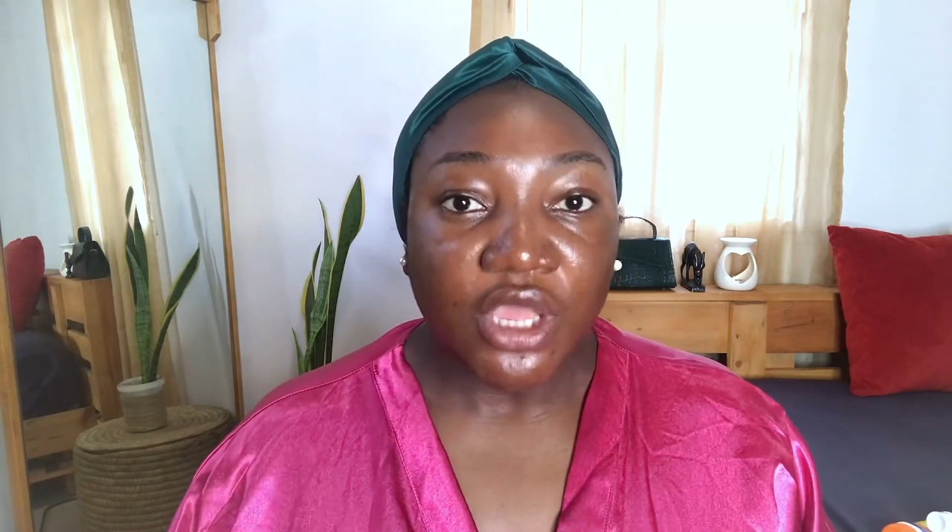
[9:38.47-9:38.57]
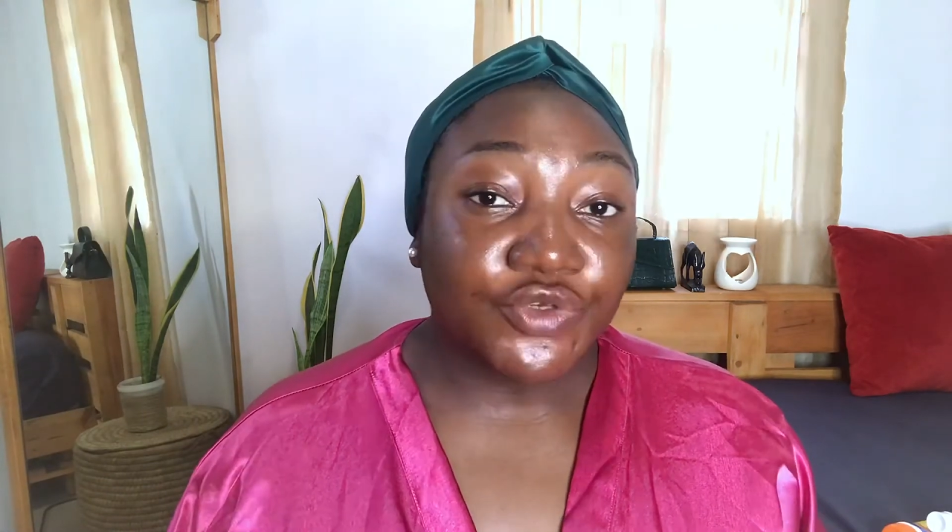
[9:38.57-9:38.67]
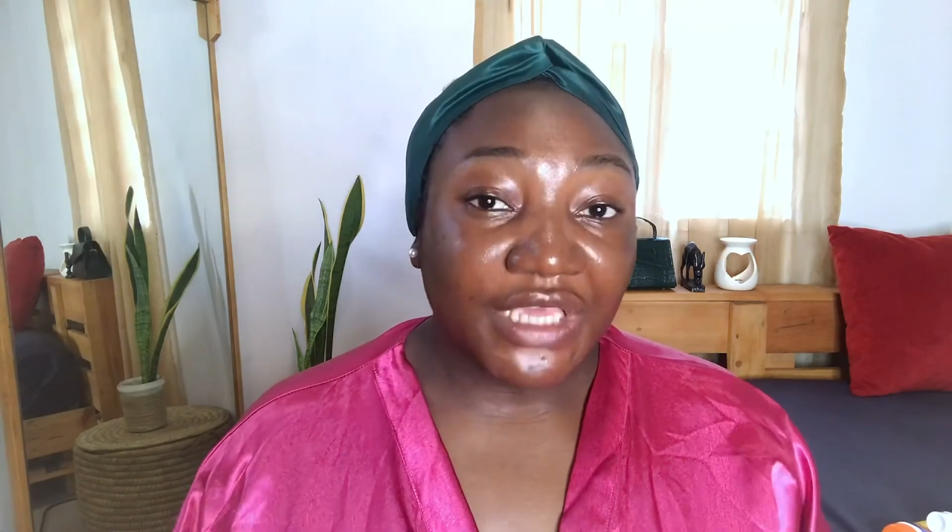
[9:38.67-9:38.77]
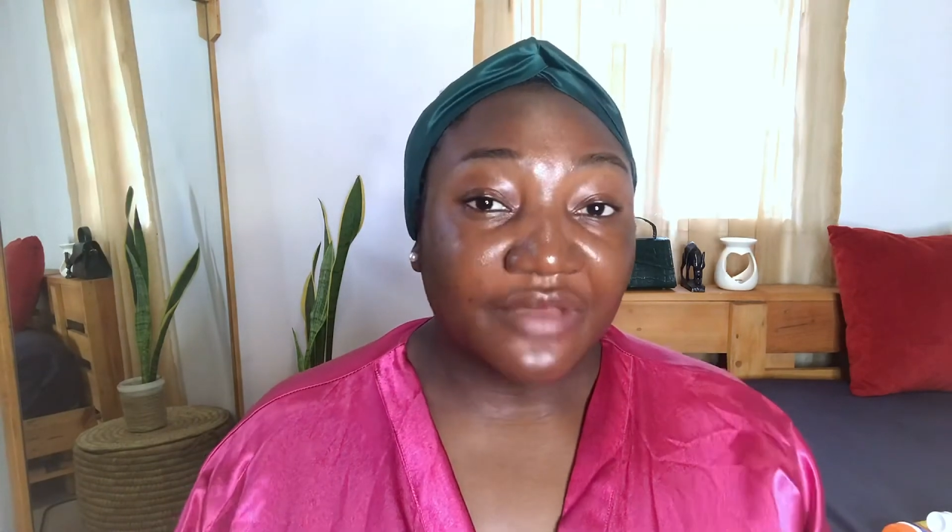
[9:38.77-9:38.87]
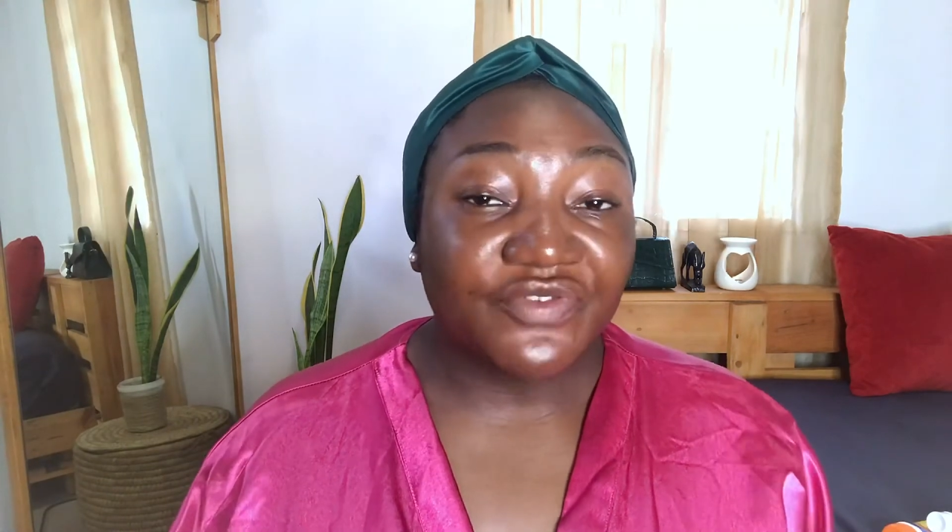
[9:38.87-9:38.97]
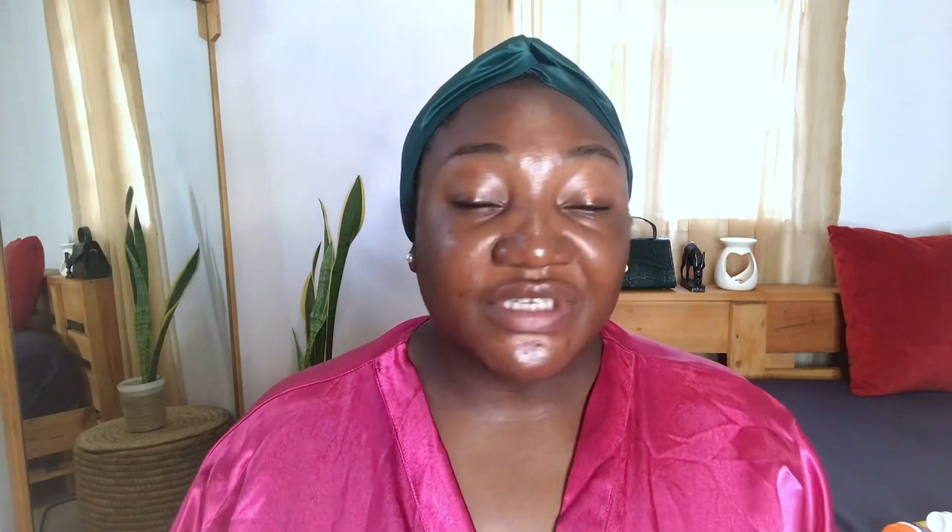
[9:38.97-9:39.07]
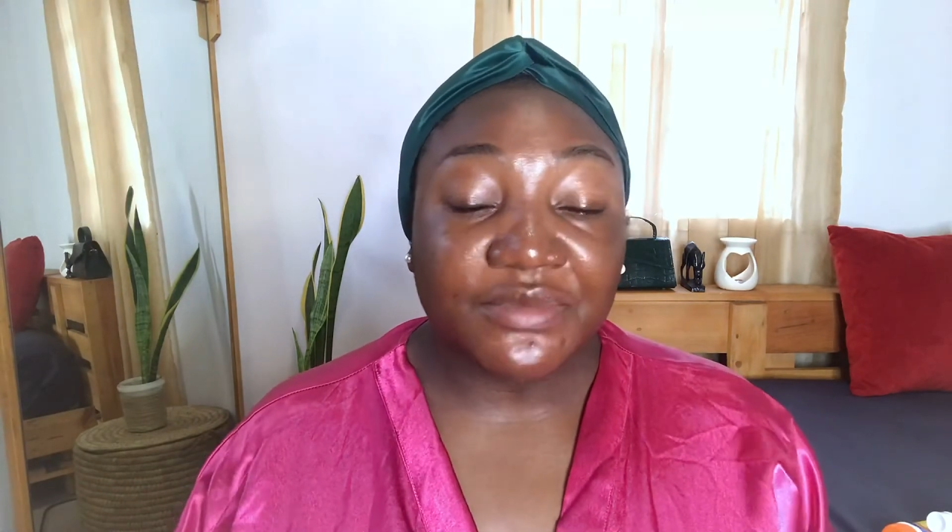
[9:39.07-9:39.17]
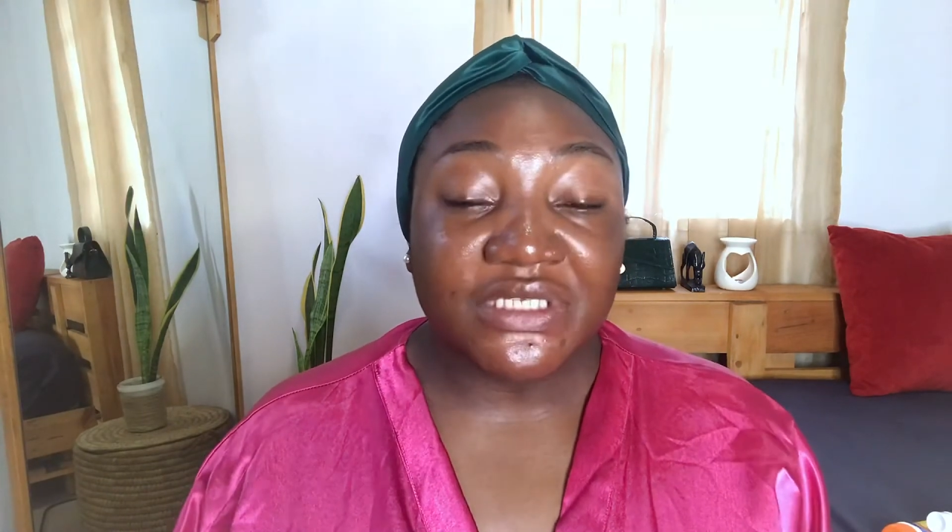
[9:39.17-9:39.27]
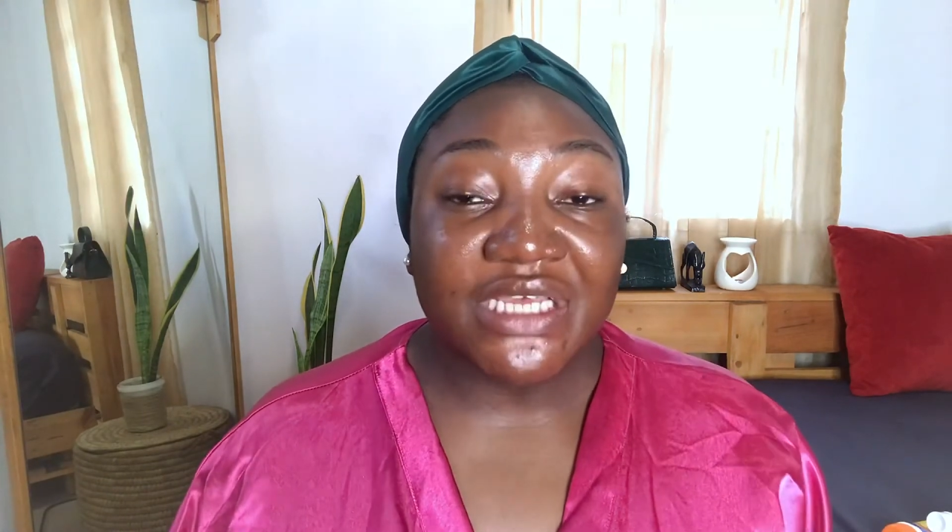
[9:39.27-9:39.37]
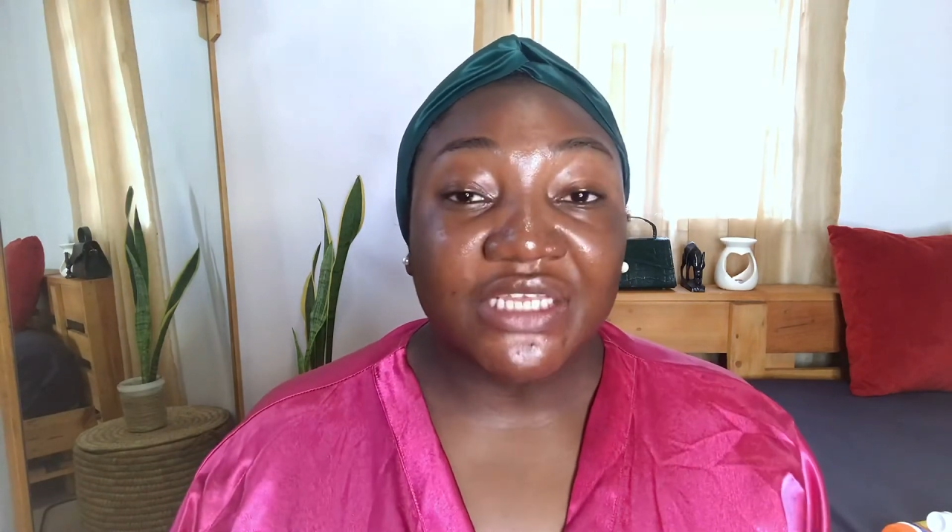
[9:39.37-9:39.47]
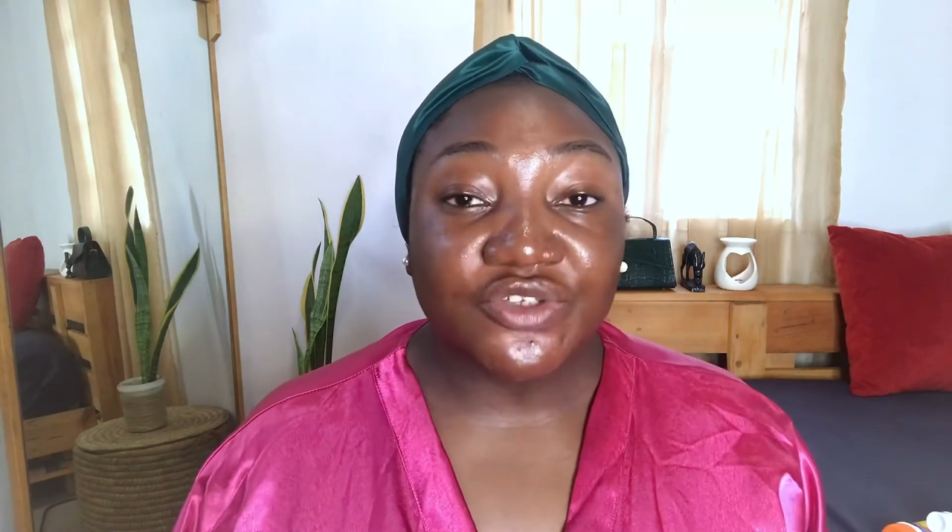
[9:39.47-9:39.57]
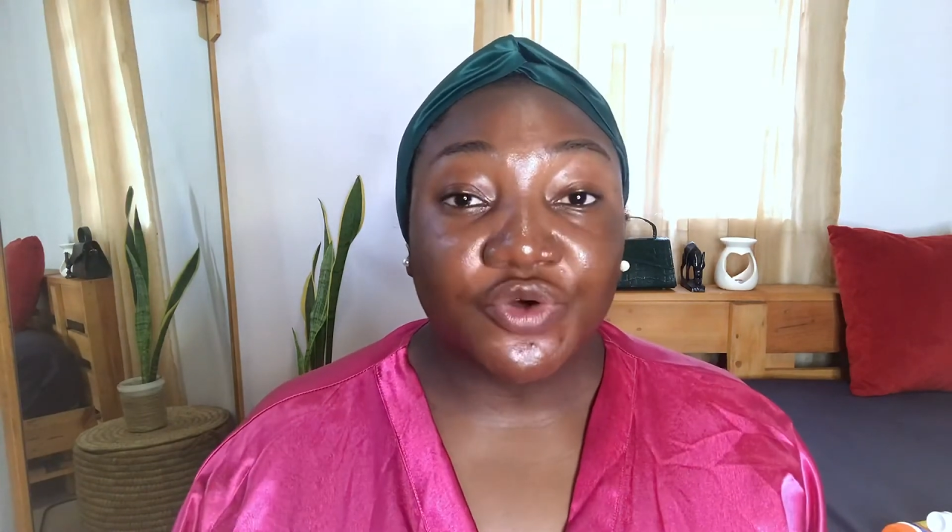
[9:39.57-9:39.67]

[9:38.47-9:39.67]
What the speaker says: So yeah, vitamin C has